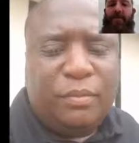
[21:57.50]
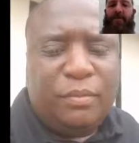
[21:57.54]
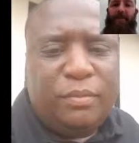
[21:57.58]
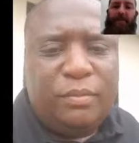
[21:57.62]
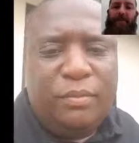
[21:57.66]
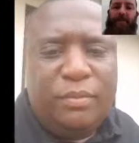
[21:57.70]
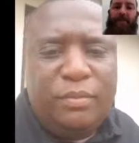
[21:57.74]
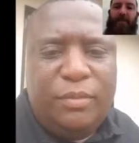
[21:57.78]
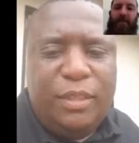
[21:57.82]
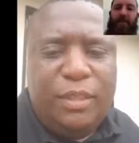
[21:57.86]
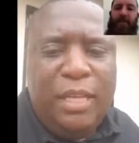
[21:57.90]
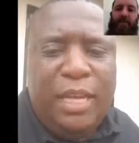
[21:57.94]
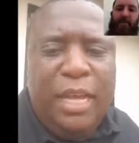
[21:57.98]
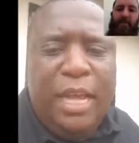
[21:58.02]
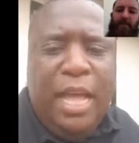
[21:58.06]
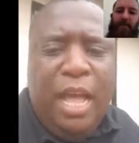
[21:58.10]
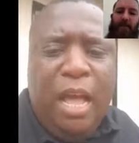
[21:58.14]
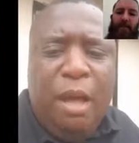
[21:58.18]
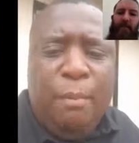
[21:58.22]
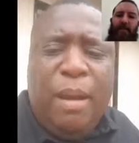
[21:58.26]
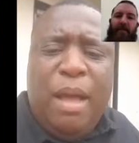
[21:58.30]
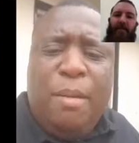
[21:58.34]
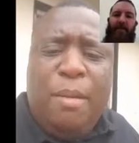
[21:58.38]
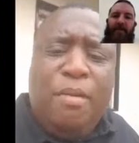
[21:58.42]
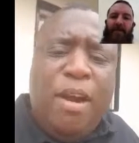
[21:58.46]
My
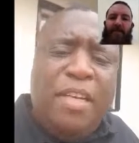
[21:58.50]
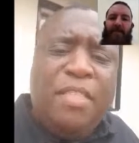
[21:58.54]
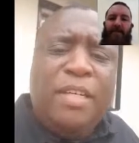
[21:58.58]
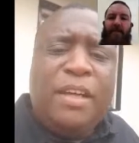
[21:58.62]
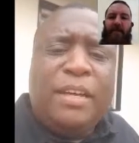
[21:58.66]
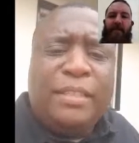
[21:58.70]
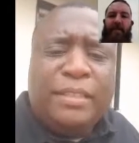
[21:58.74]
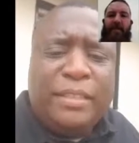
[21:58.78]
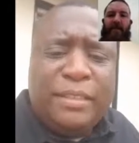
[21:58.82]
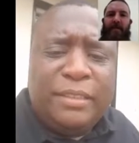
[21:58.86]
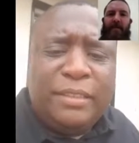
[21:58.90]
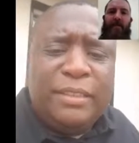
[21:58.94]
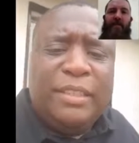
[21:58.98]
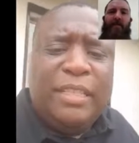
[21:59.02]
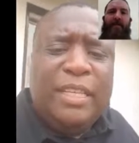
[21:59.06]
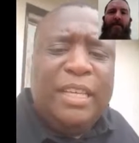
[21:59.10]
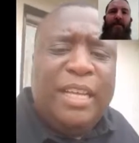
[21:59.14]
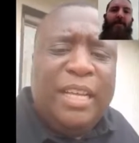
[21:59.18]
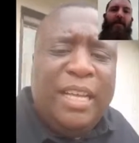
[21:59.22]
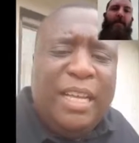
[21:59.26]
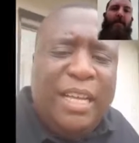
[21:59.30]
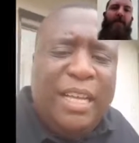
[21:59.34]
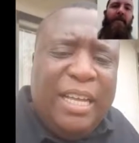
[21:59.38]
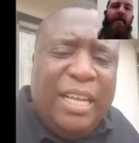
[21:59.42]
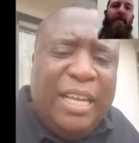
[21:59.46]
brother, I
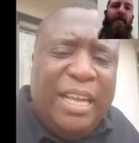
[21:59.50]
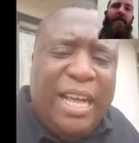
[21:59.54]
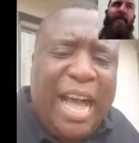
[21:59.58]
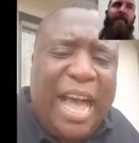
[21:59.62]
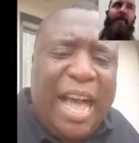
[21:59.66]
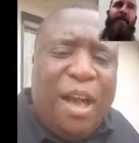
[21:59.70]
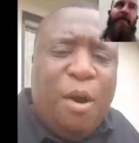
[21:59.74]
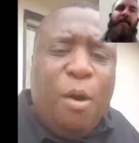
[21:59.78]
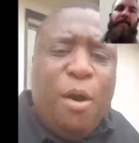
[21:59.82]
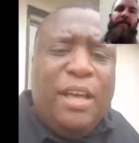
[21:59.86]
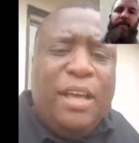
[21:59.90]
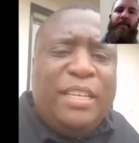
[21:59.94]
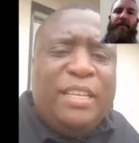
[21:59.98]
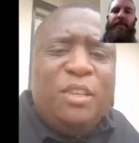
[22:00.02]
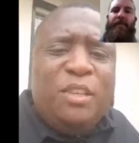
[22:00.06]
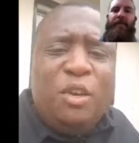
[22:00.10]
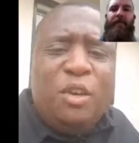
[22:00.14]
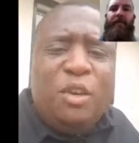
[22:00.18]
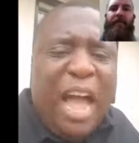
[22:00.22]
always think